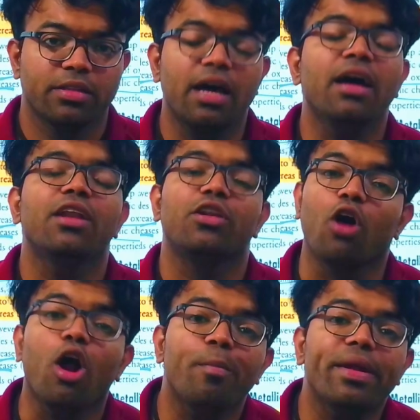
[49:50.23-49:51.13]
the
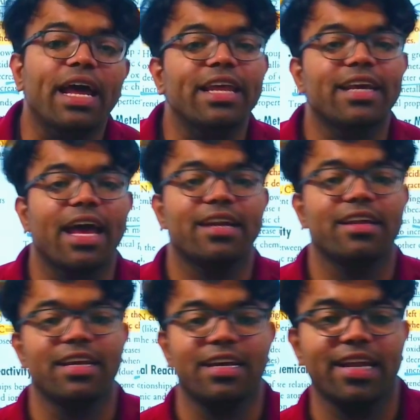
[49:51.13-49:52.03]
non-metallic
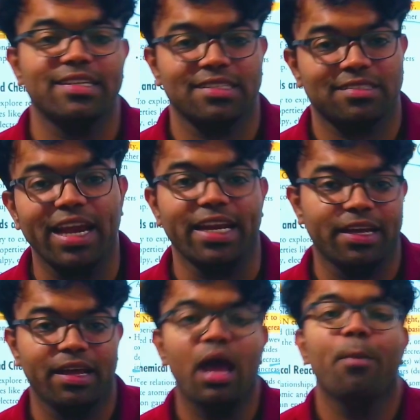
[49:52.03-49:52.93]
character increases, right?